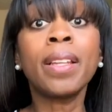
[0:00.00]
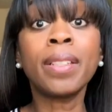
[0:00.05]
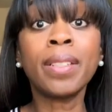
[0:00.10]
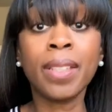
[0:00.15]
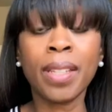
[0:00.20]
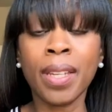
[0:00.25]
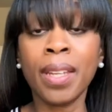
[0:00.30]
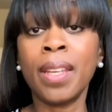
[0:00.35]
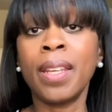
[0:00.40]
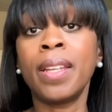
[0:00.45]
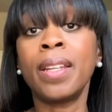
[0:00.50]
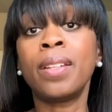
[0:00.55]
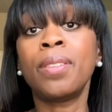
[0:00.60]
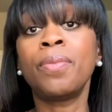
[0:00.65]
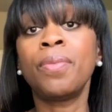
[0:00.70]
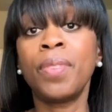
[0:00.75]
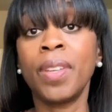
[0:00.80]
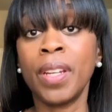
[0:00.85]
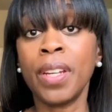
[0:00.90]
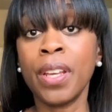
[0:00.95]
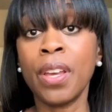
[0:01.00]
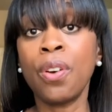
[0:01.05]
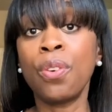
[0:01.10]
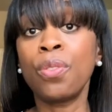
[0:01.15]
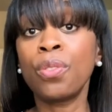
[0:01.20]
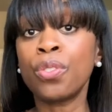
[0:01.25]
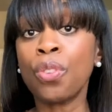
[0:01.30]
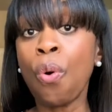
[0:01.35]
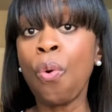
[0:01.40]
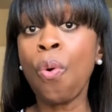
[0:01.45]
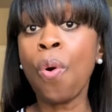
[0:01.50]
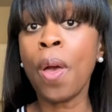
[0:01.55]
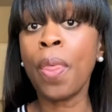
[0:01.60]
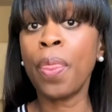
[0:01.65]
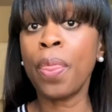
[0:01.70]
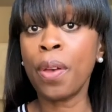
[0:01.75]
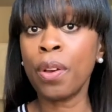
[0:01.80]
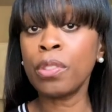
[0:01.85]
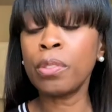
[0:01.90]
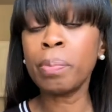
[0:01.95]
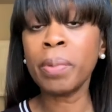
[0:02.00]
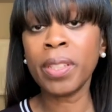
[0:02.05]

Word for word: did videos on those